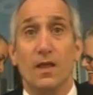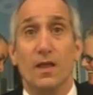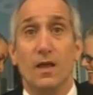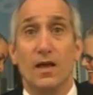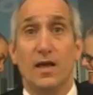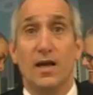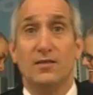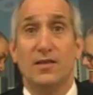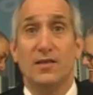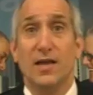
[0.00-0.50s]

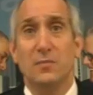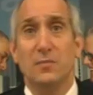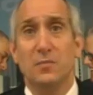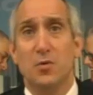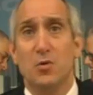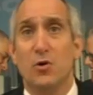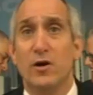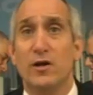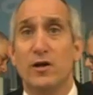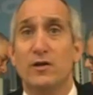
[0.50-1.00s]
and at that
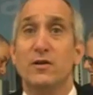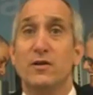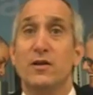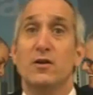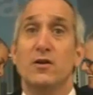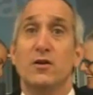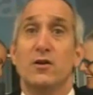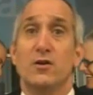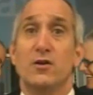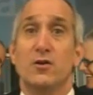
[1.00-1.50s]
point,
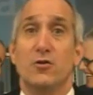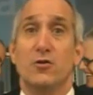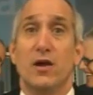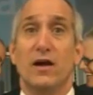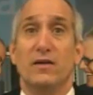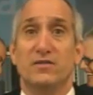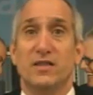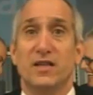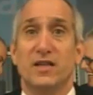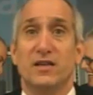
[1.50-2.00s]
you
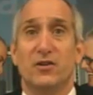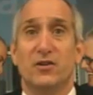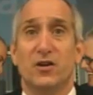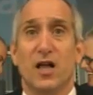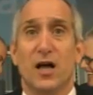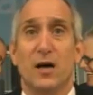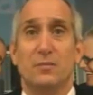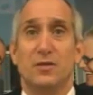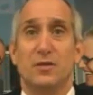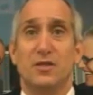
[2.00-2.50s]
have several
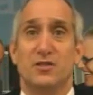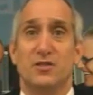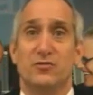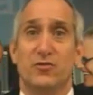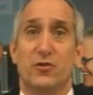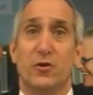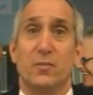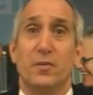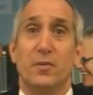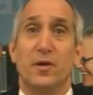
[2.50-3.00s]
options
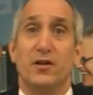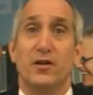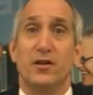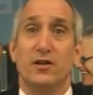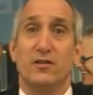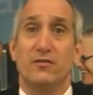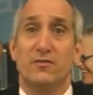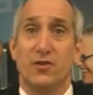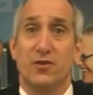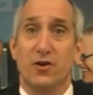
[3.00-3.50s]
for
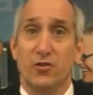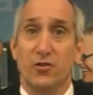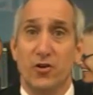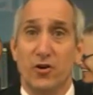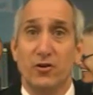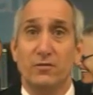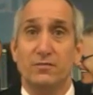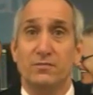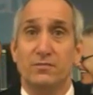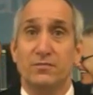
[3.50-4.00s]
appealing
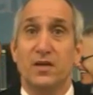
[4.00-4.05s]
further.